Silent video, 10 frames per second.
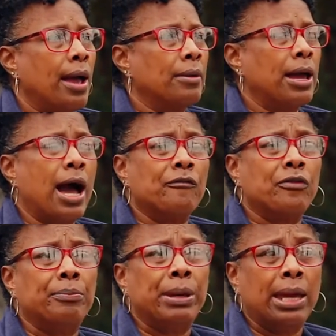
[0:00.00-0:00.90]
God
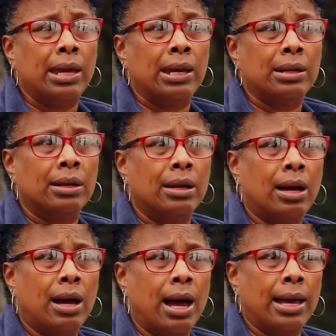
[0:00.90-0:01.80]
forbid
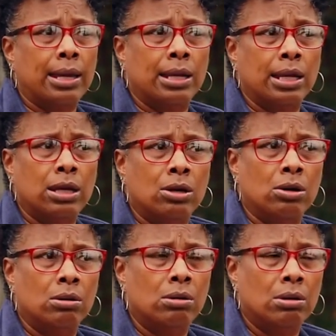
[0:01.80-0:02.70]
I get ill